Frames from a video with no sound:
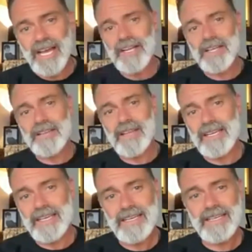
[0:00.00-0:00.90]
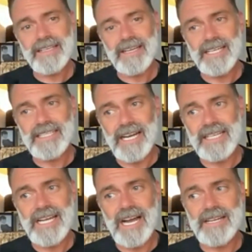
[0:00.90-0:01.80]
And I think,
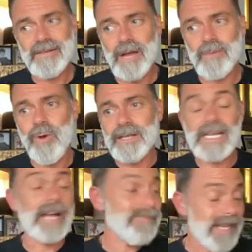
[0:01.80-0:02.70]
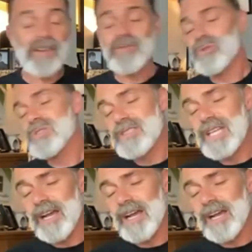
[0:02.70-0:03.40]
I wonder, of course,